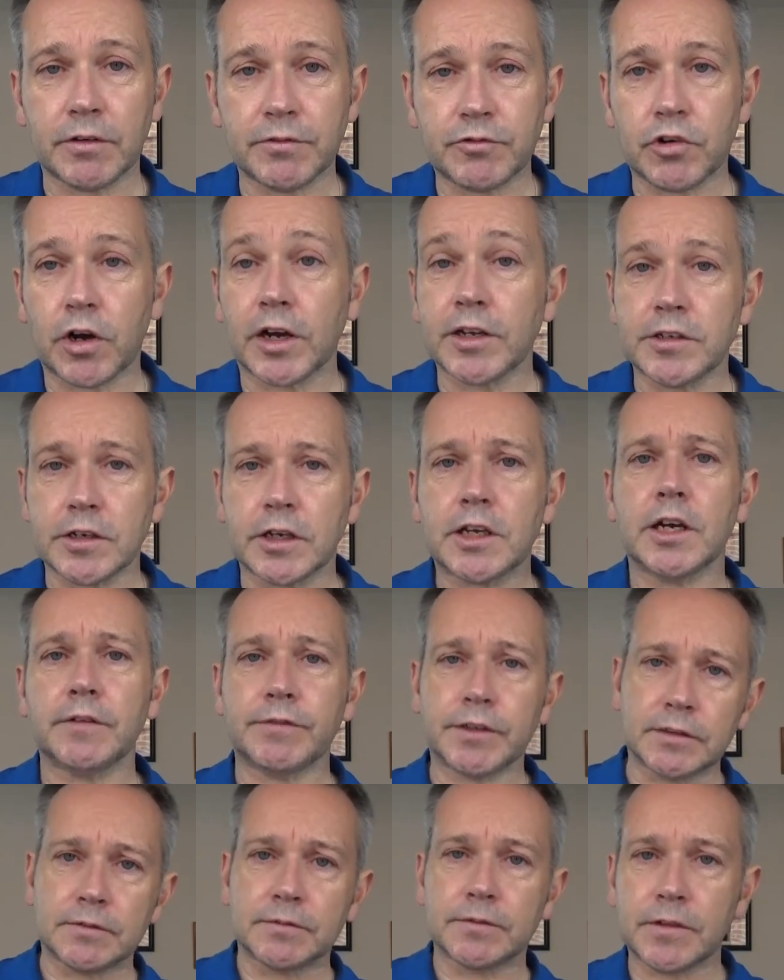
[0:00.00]
I've tried to
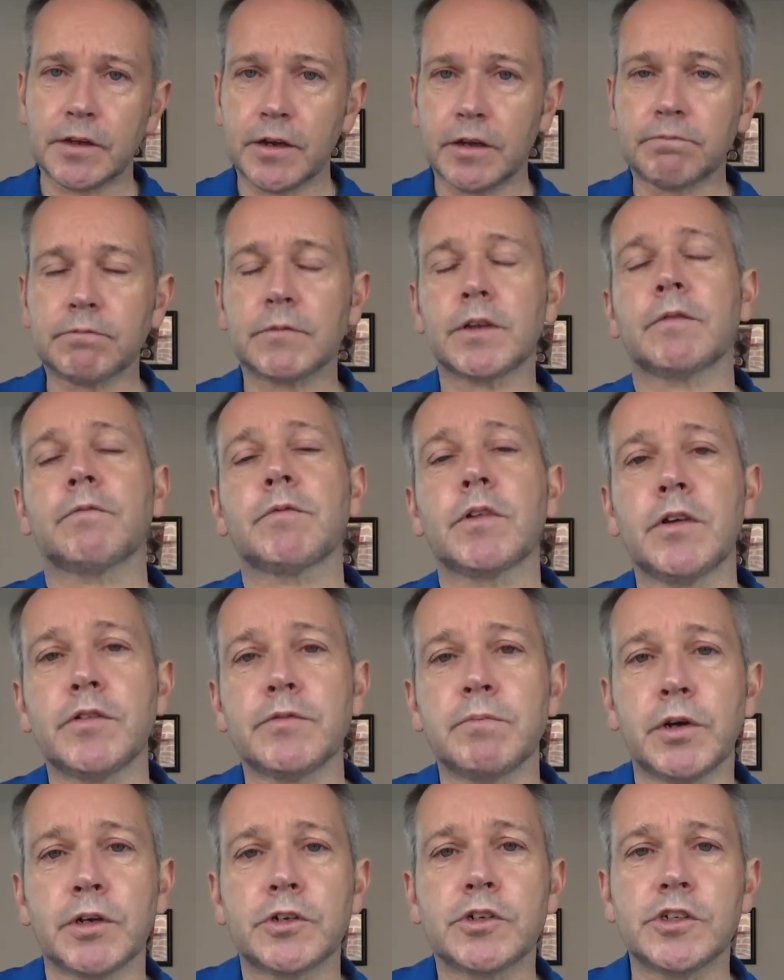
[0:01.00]
cover as
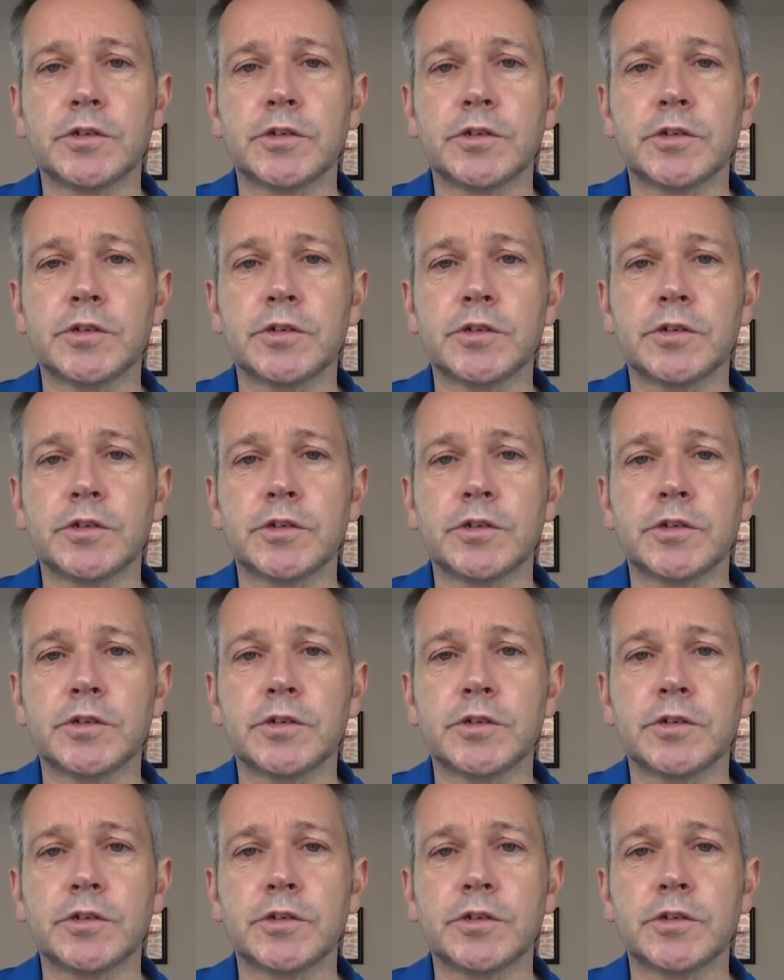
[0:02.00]
much